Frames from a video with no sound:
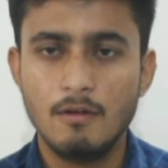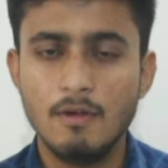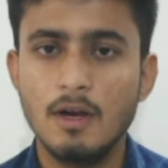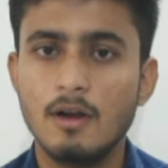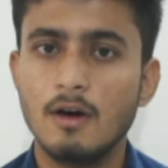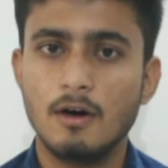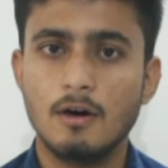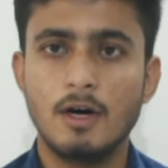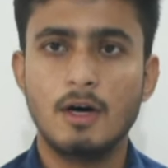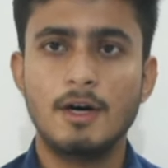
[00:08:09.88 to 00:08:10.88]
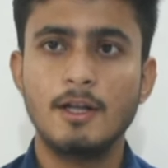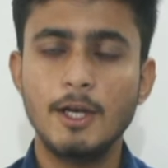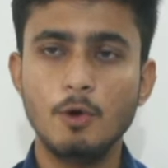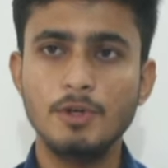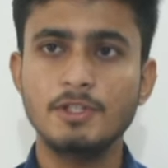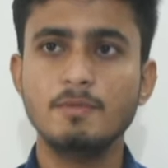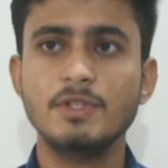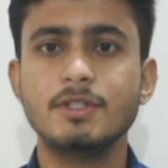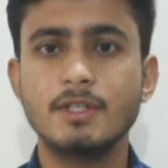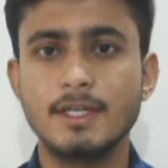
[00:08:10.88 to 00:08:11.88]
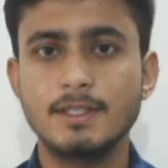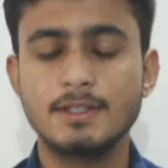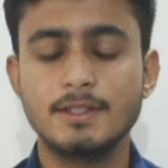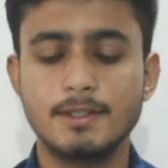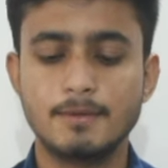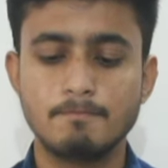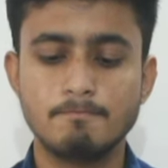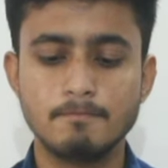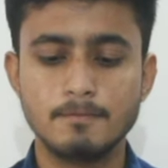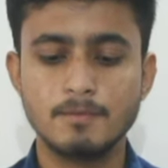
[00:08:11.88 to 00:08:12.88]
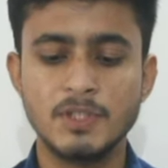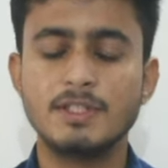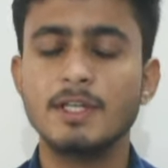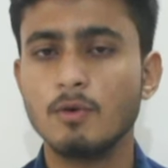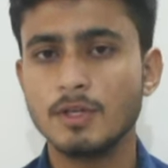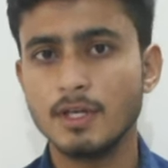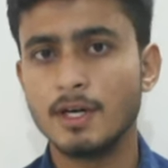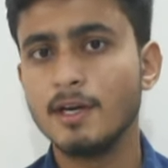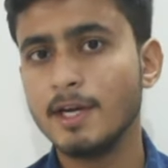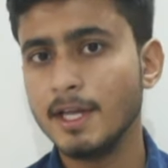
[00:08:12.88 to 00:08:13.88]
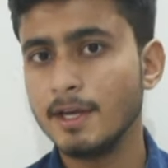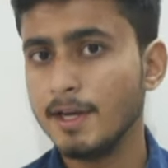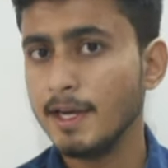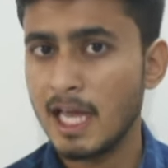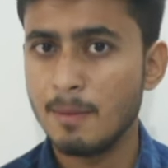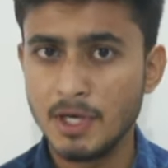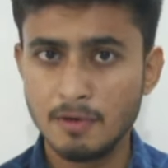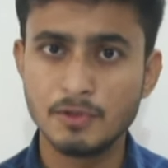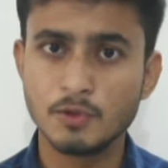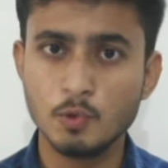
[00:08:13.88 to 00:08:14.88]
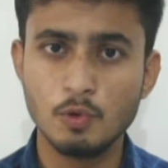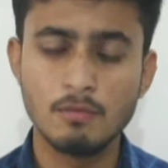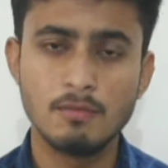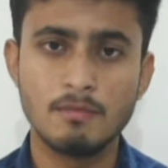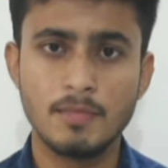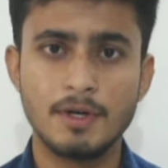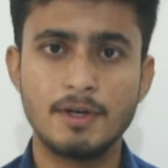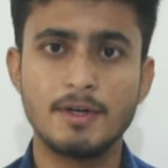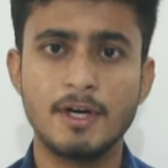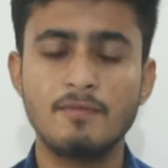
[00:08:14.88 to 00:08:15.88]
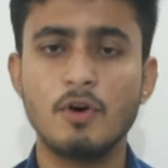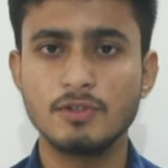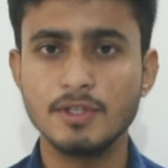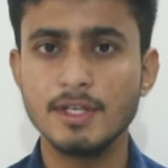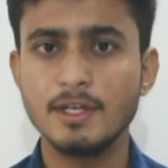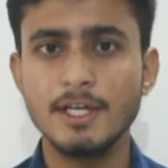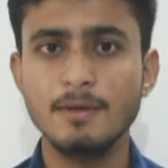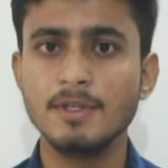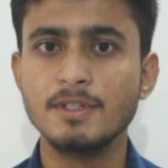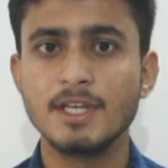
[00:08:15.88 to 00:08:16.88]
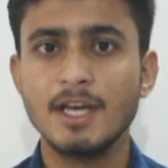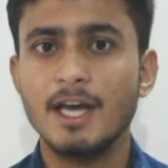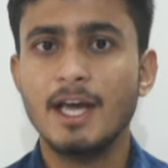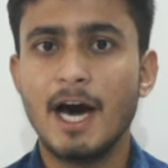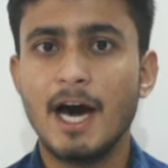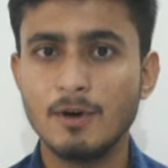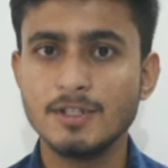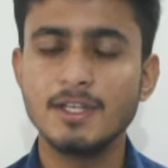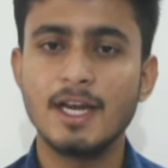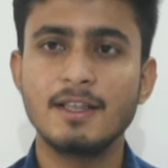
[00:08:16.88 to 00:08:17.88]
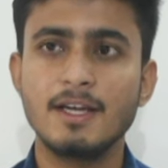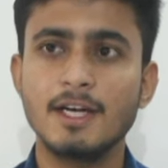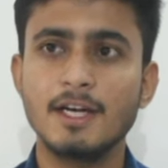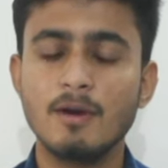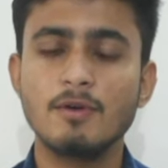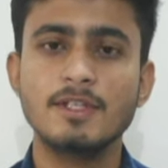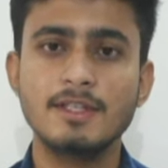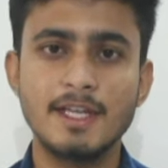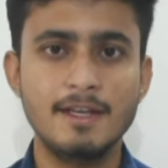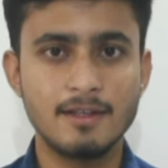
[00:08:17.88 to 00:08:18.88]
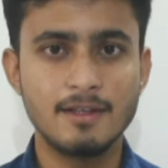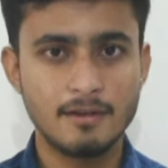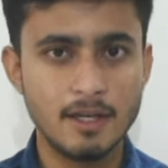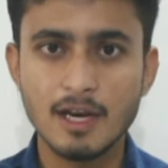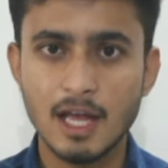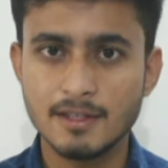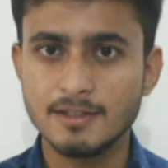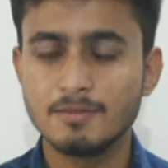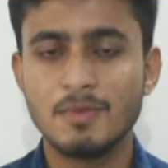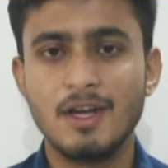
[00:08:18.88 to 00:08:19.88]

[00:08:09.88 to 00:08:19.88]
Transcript: Well, Atal Innovation Mission has, means there was an Atal Tinkering Lab in our school, but unfortunately, means I was in, at that time I was in 10th class,